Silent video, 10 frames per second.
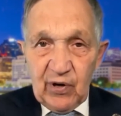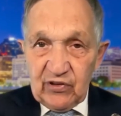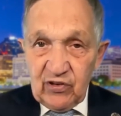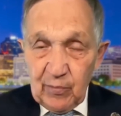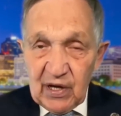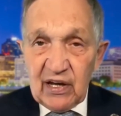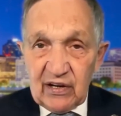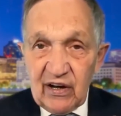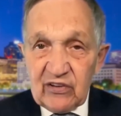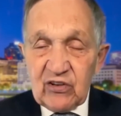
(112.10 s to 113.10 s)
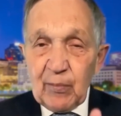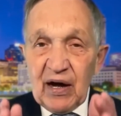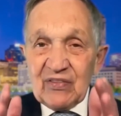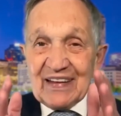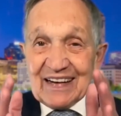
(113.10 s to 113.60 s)
but to me it's
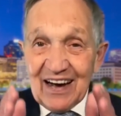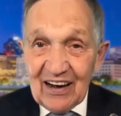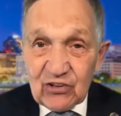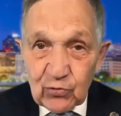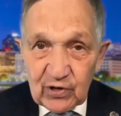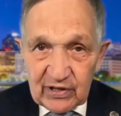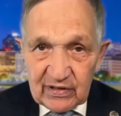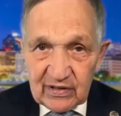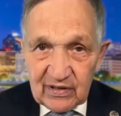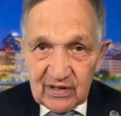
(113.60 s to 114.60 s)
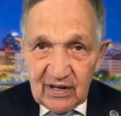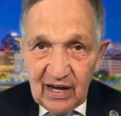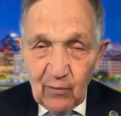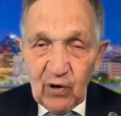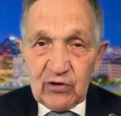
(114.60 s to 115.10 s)
about the country.
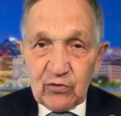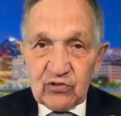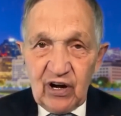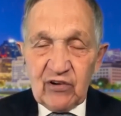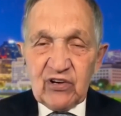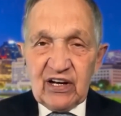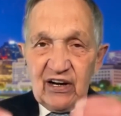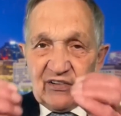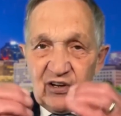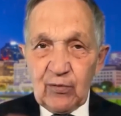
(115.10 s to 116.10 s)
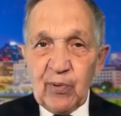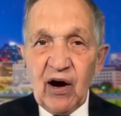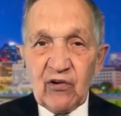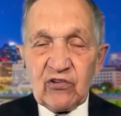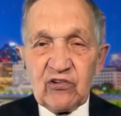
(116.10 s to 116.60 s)
And when you start to get into the
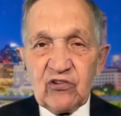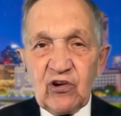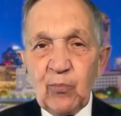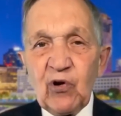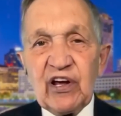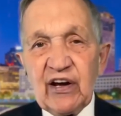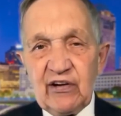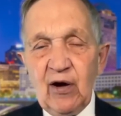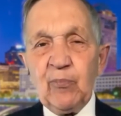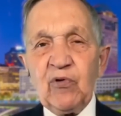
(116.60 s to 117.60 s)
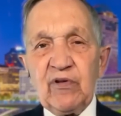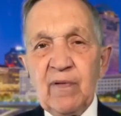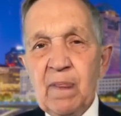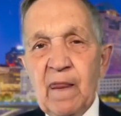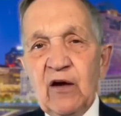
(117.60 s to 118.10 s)
partisanship, what do you end up with?
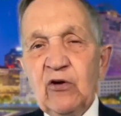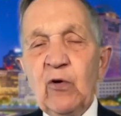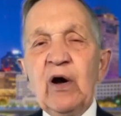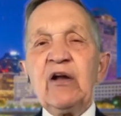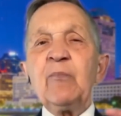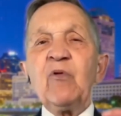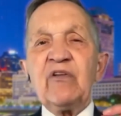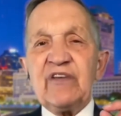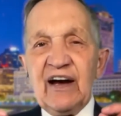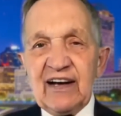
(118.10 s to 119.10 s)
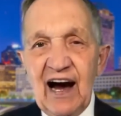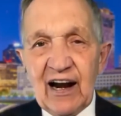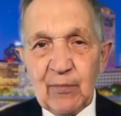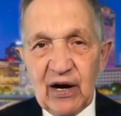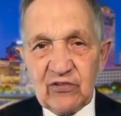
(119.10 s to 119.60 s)
You end up with
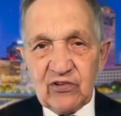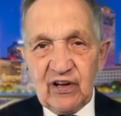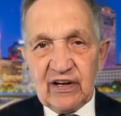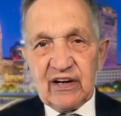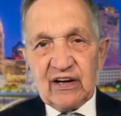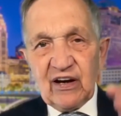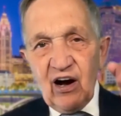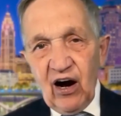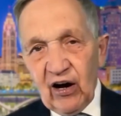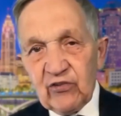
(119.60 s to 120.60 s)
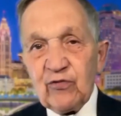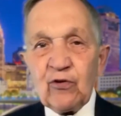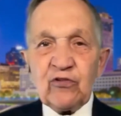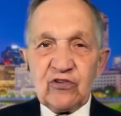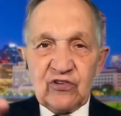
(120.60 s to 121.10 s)
dichotomized thinking, us
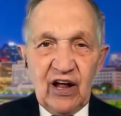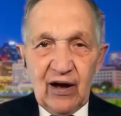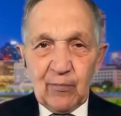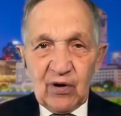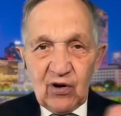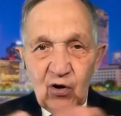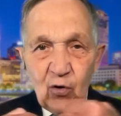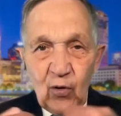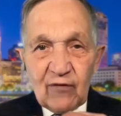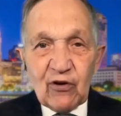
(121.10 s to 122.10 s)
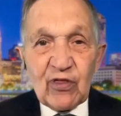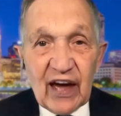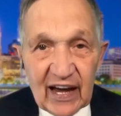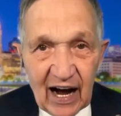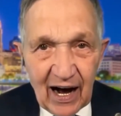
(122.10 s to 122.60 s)
versus them, whoever they